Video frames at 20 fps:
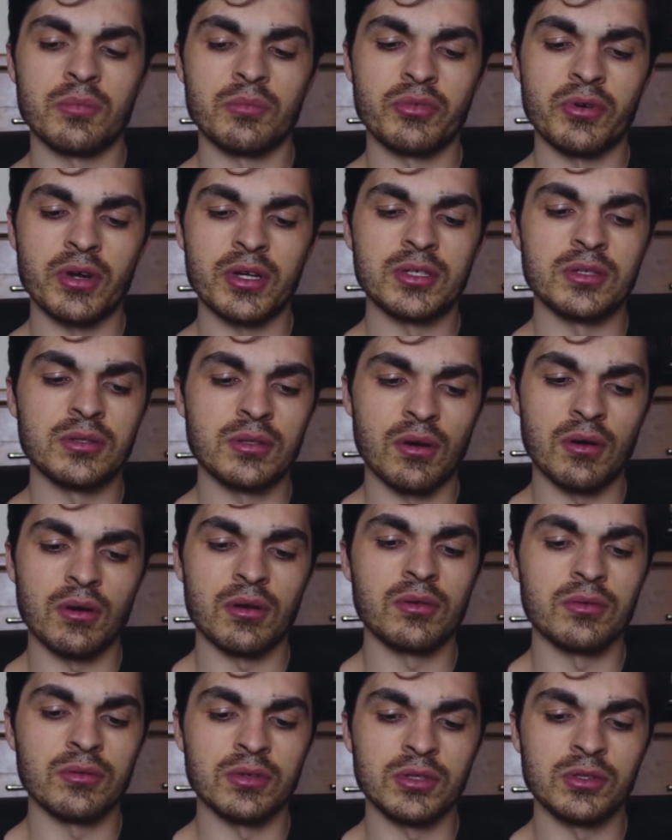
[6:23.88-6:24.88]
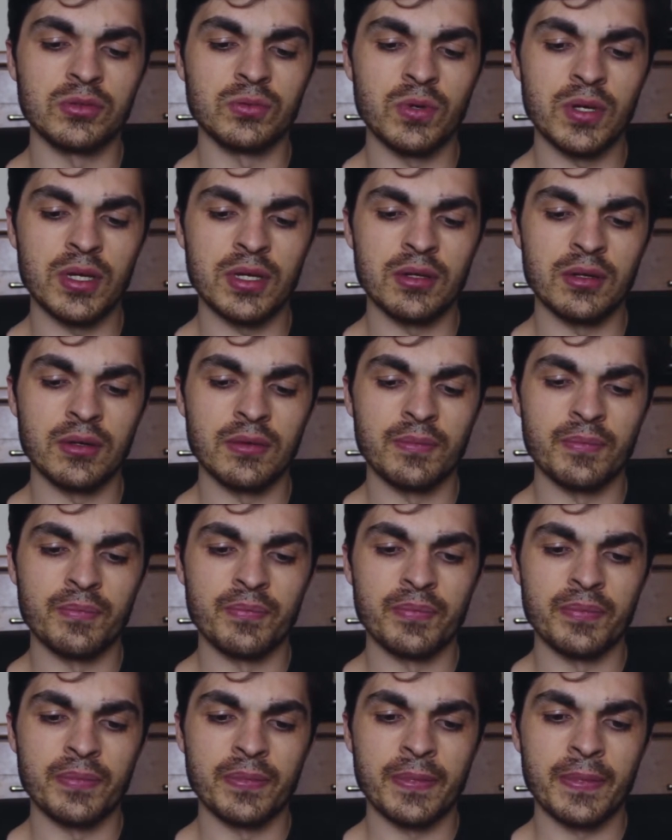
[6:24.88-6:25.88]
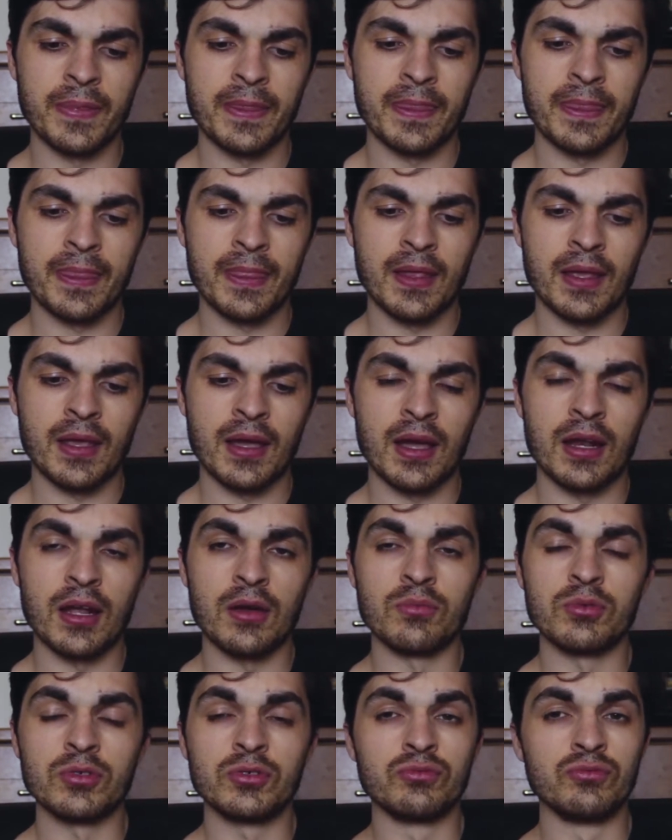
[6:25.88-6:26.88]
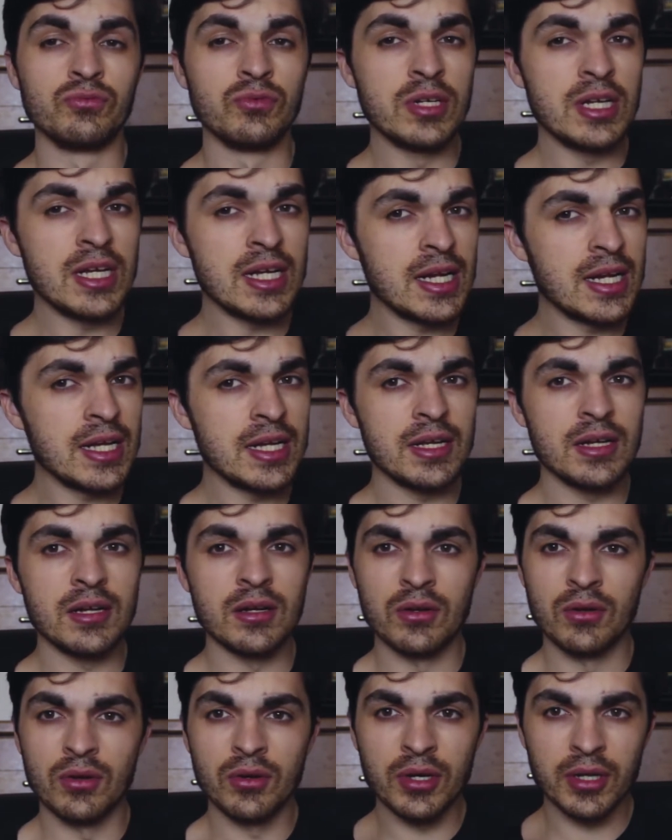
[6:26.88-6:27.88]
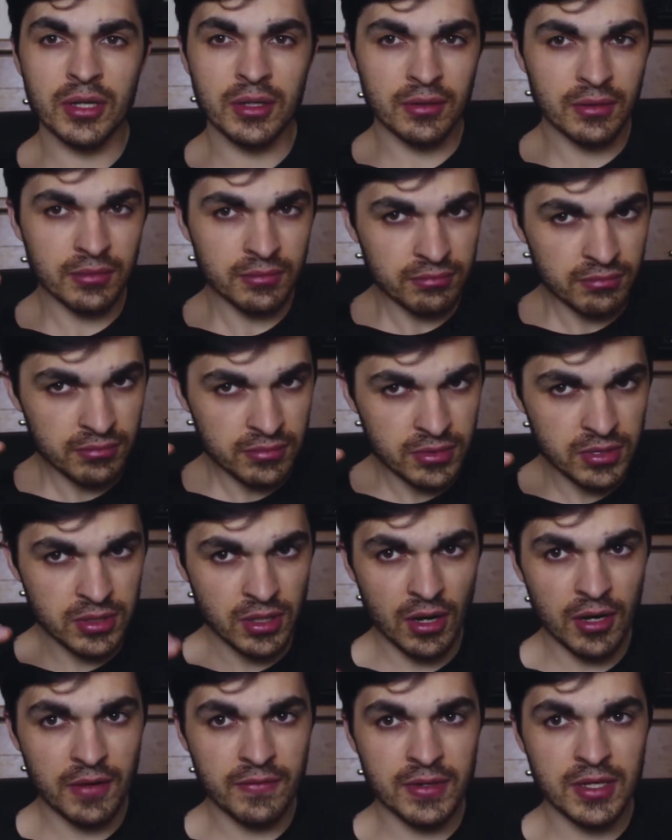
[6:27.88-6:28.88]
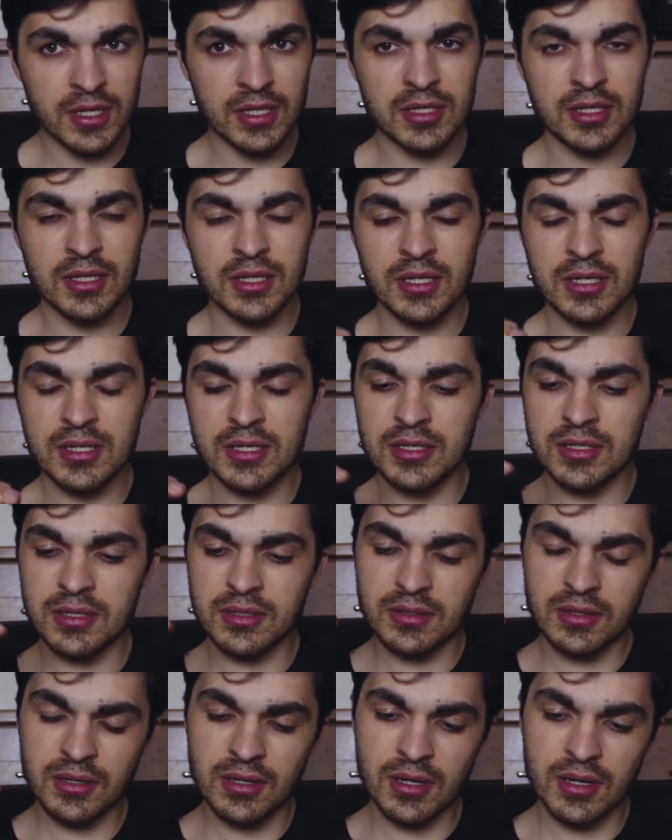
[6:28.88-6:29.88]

present authoring suite. And I was really diving into these